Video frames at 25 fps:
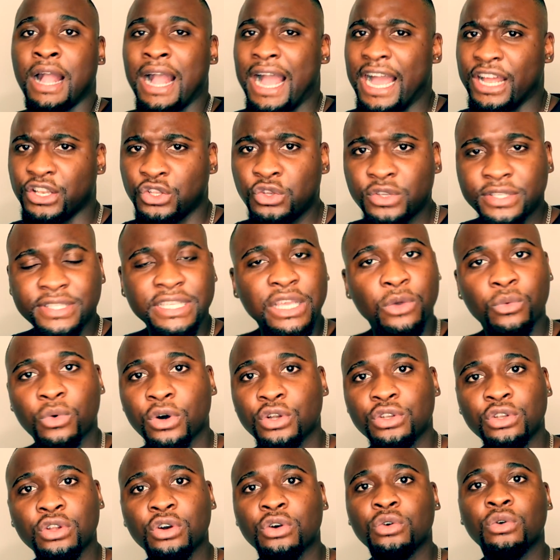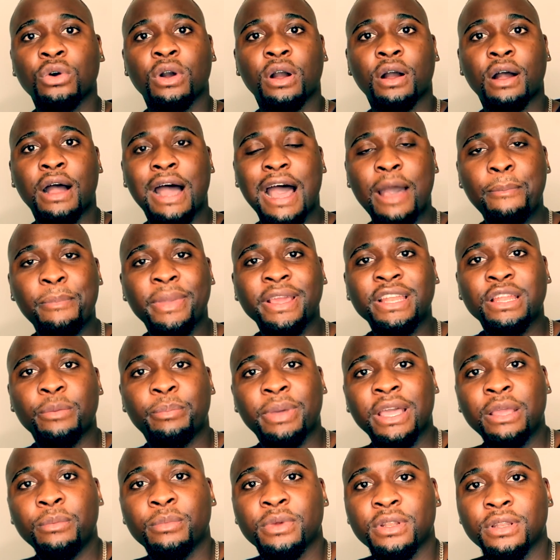And you say, well, no, I made a
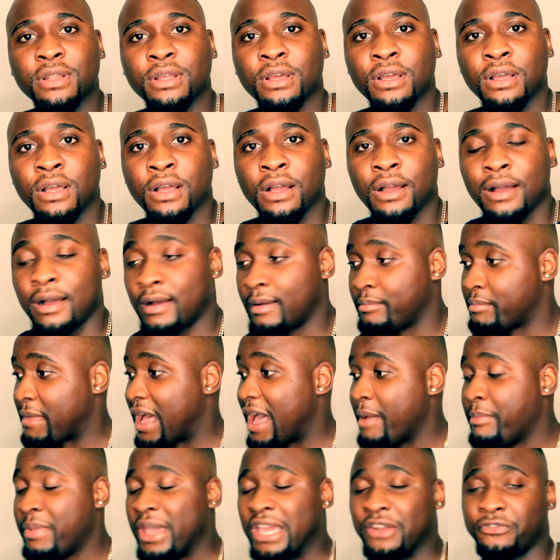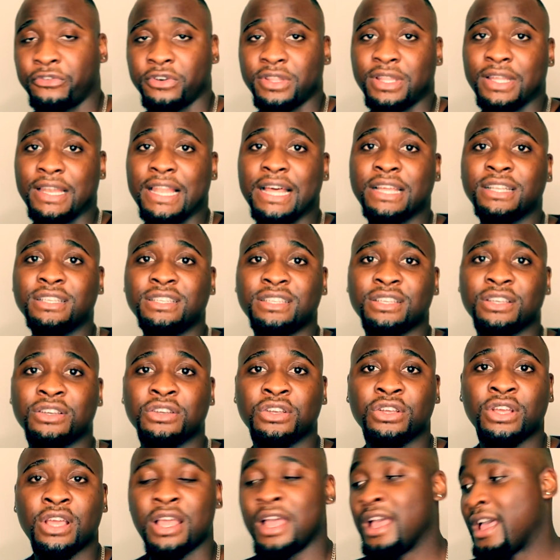payment. I paid for the land
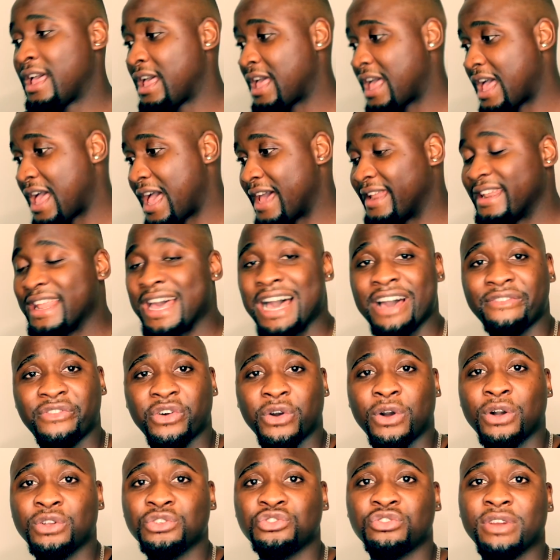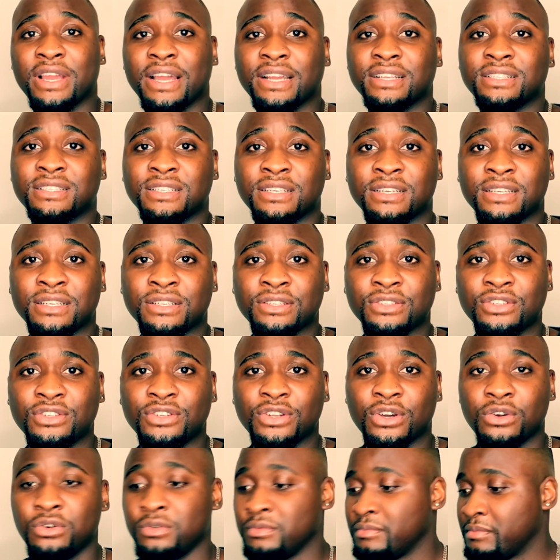and I have a contract, you
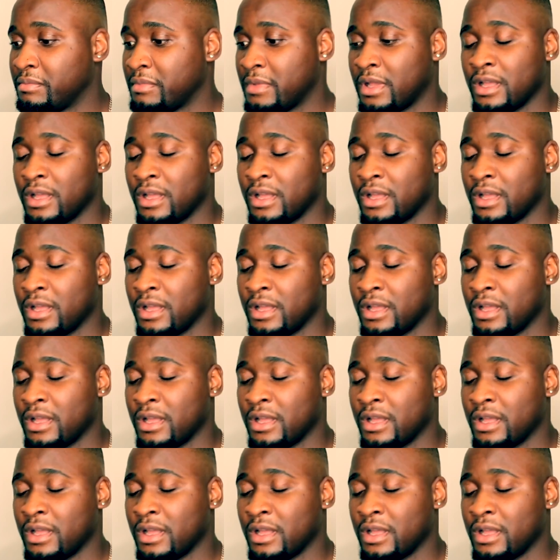know.